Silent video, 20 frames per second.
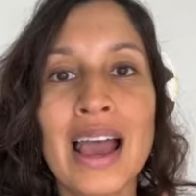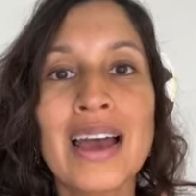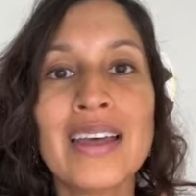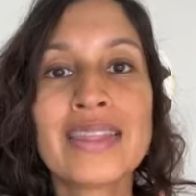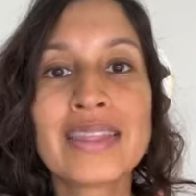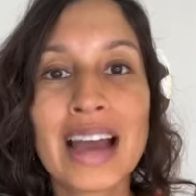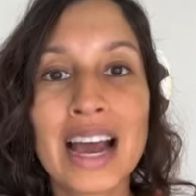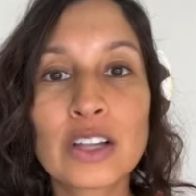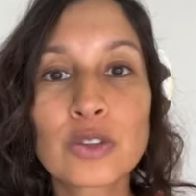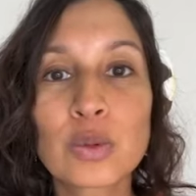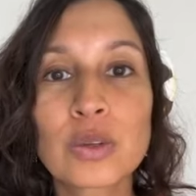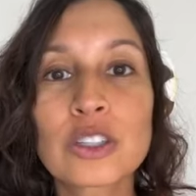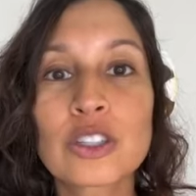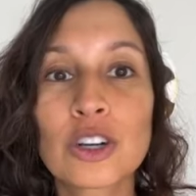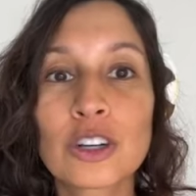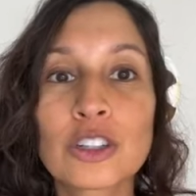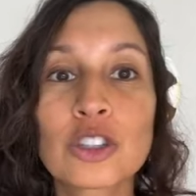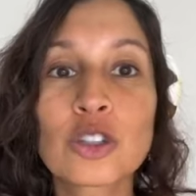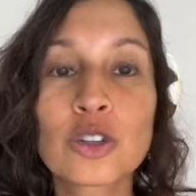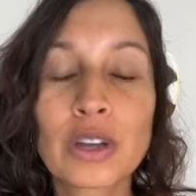And that's what
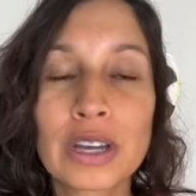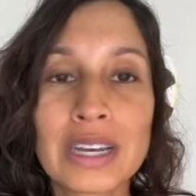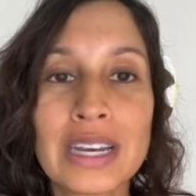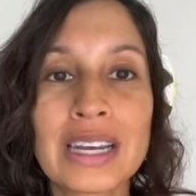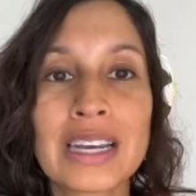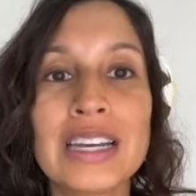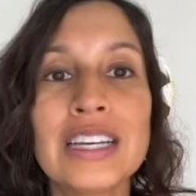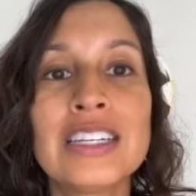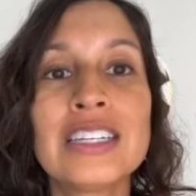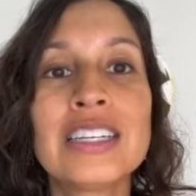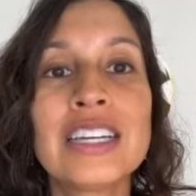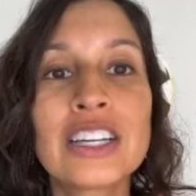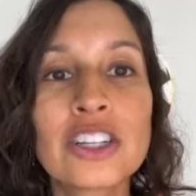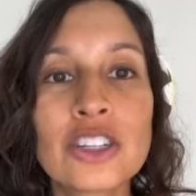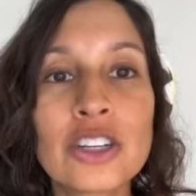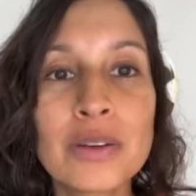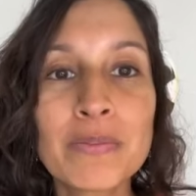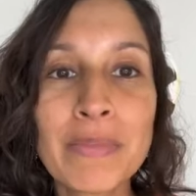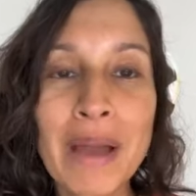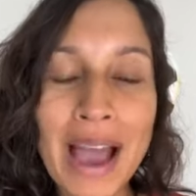starts creating
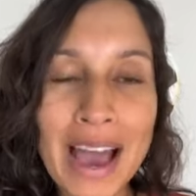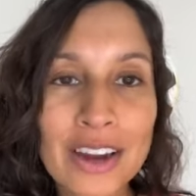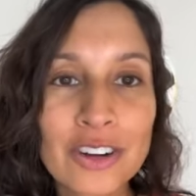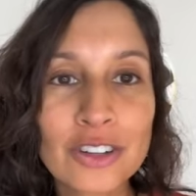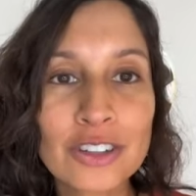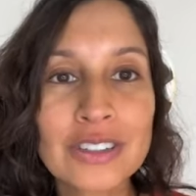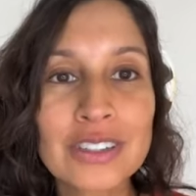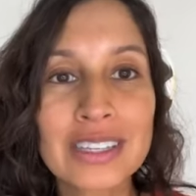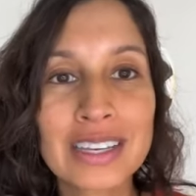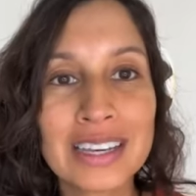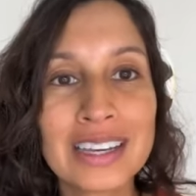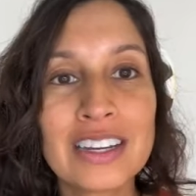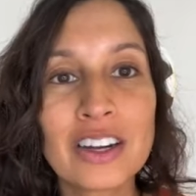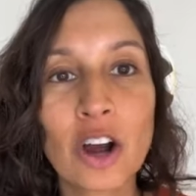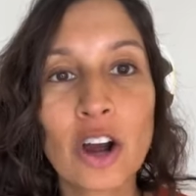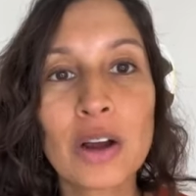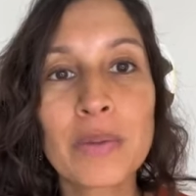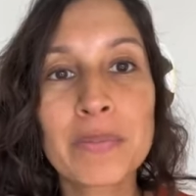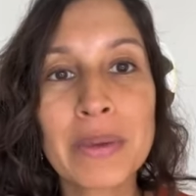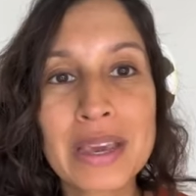addiction patterns in
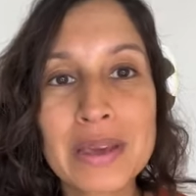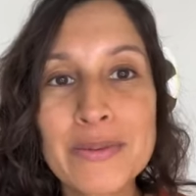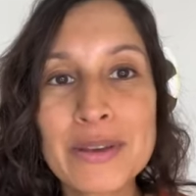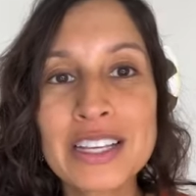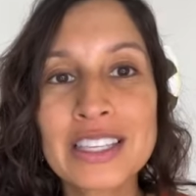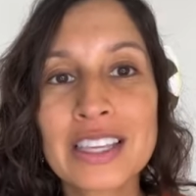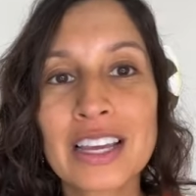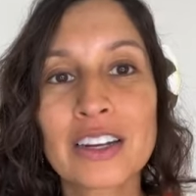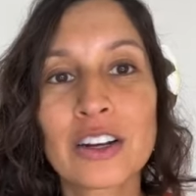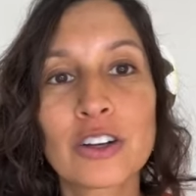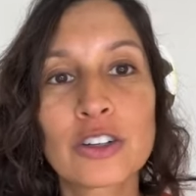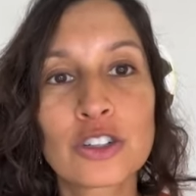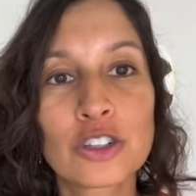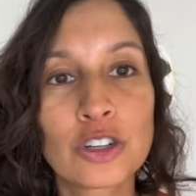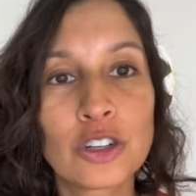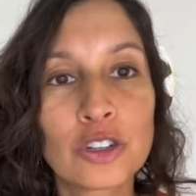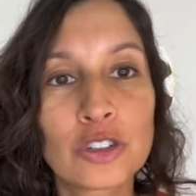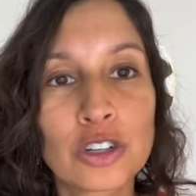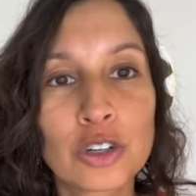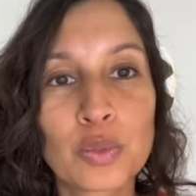our babies and our
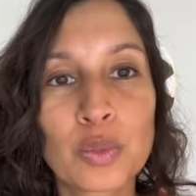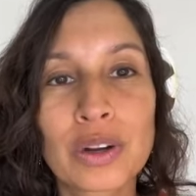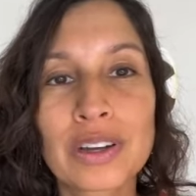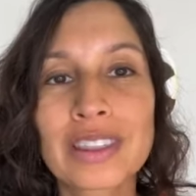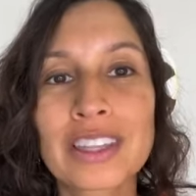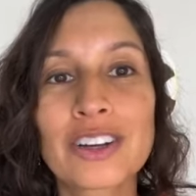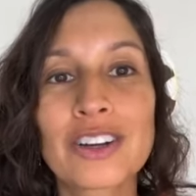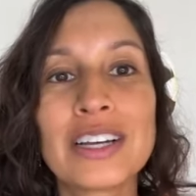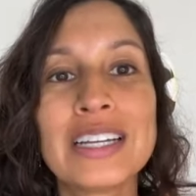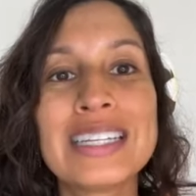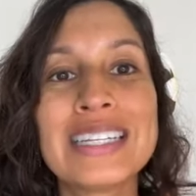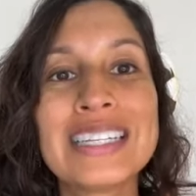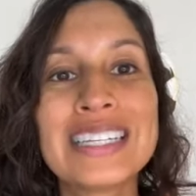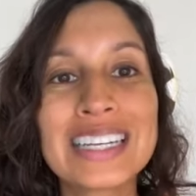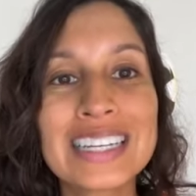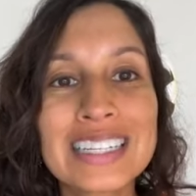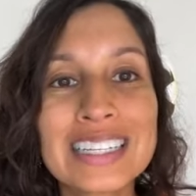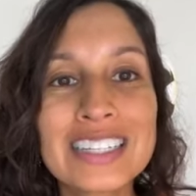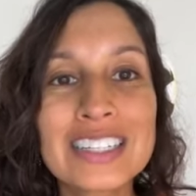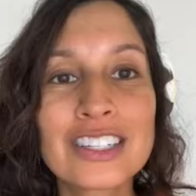children, where they're
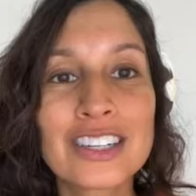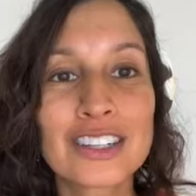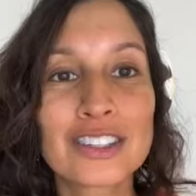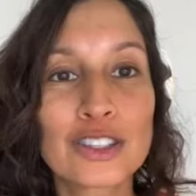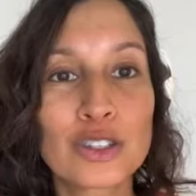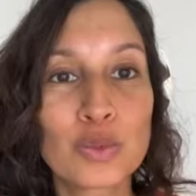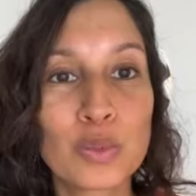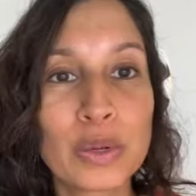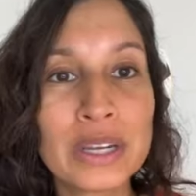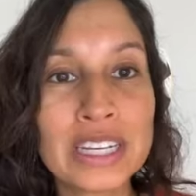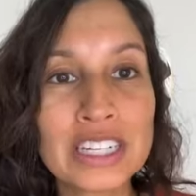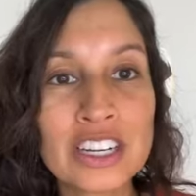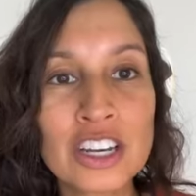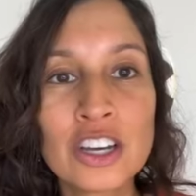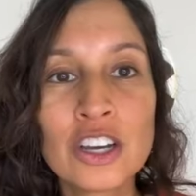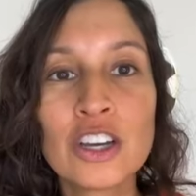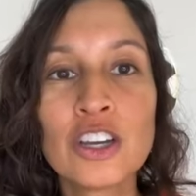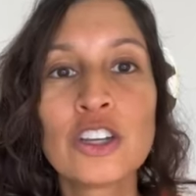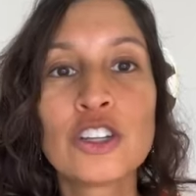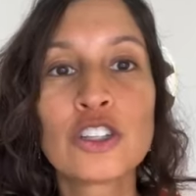addicted to sweet,
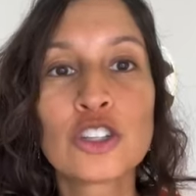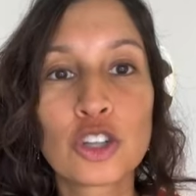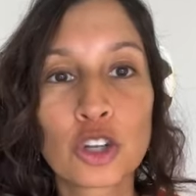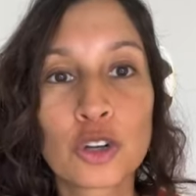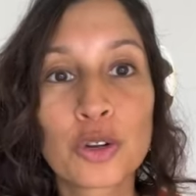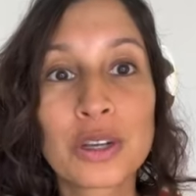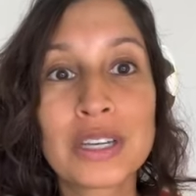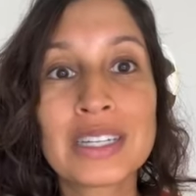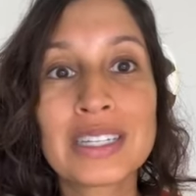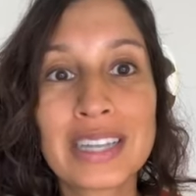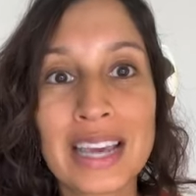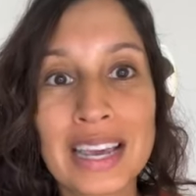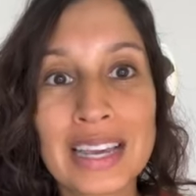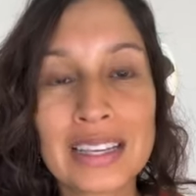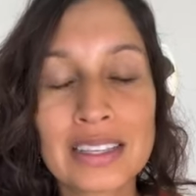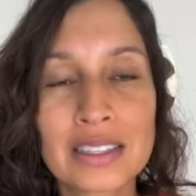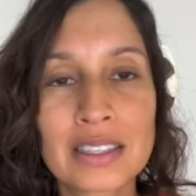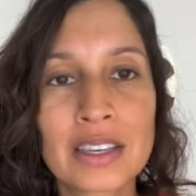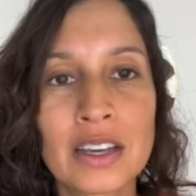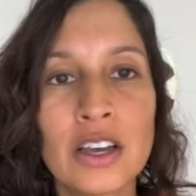sugary
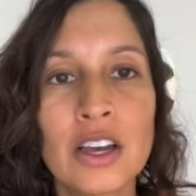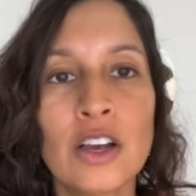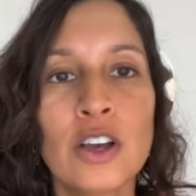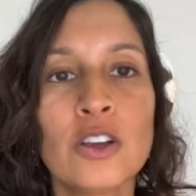tastes.